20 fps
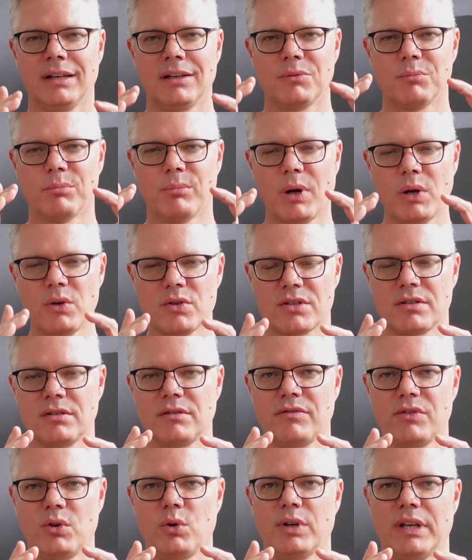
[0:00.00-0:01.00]
most
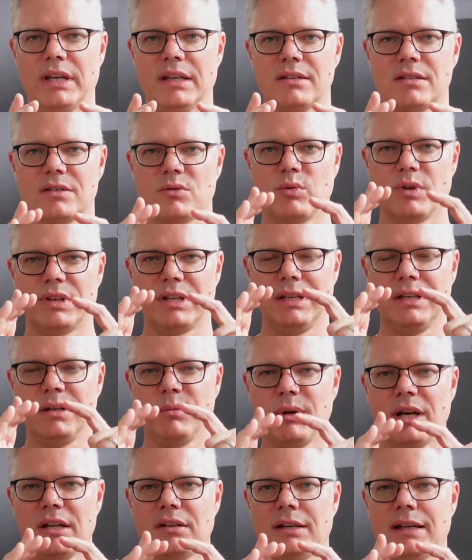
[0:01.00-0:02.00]
of your hits within
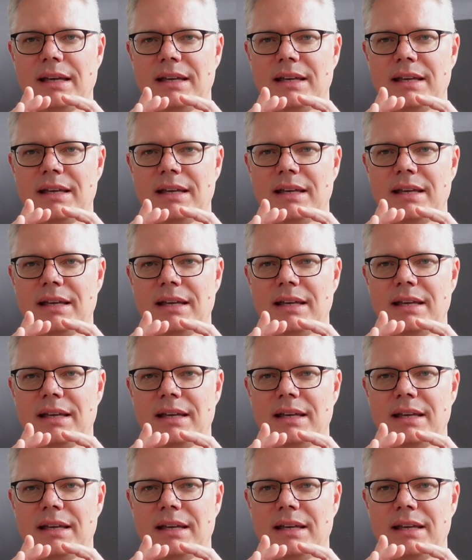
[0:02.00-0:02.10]
about an